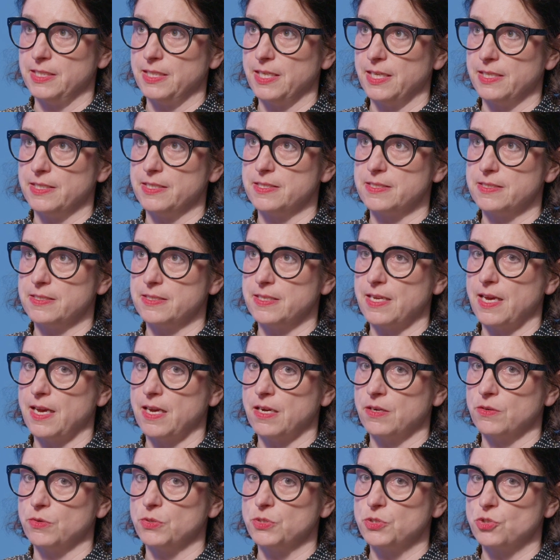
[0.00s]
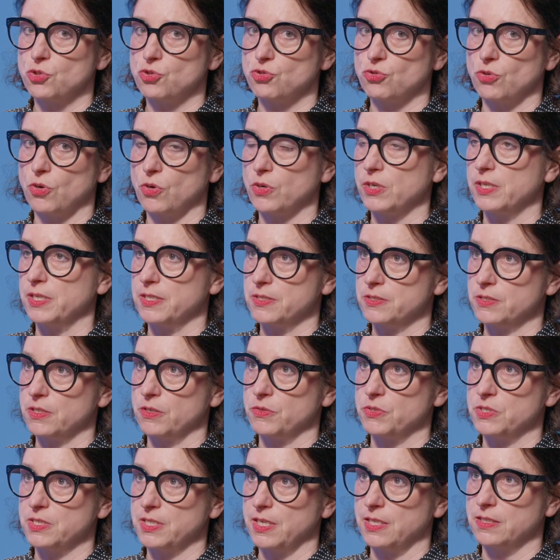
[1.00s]
and is now strongly
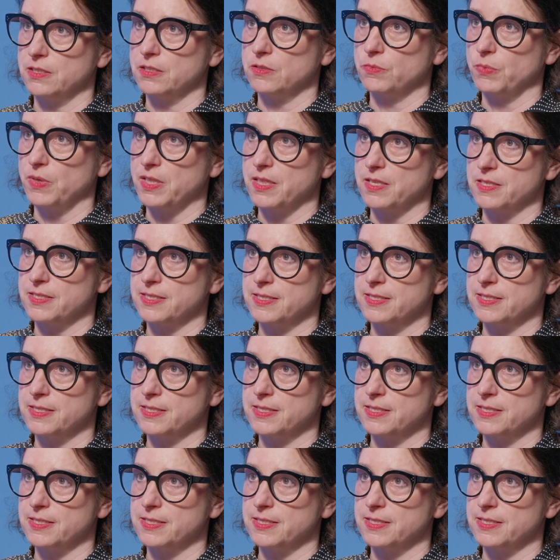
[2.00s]
associated with